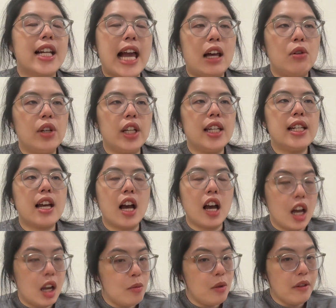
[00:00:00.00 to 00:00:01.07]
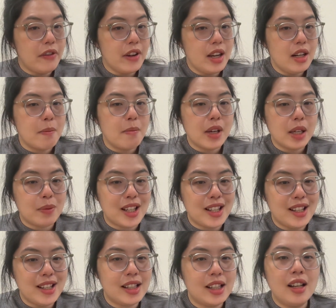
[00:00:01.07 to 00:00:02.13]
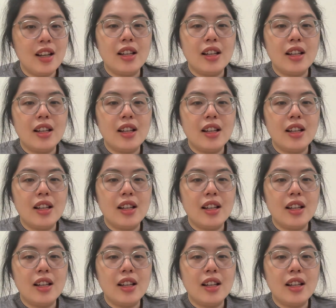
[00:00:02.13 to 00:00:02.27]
allocate time with it and make peace